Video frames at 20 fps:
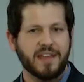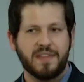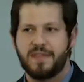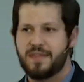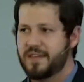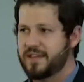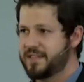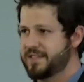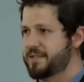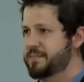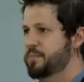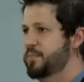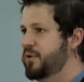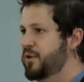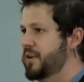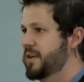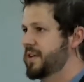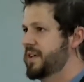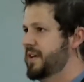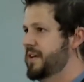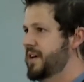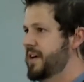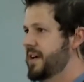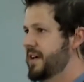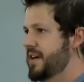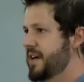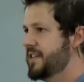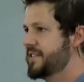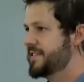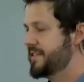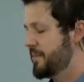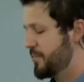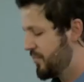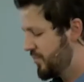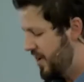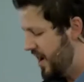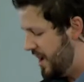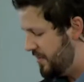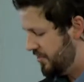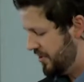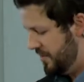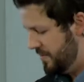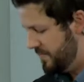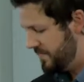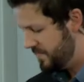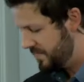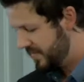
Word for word: in this book. That's the problem.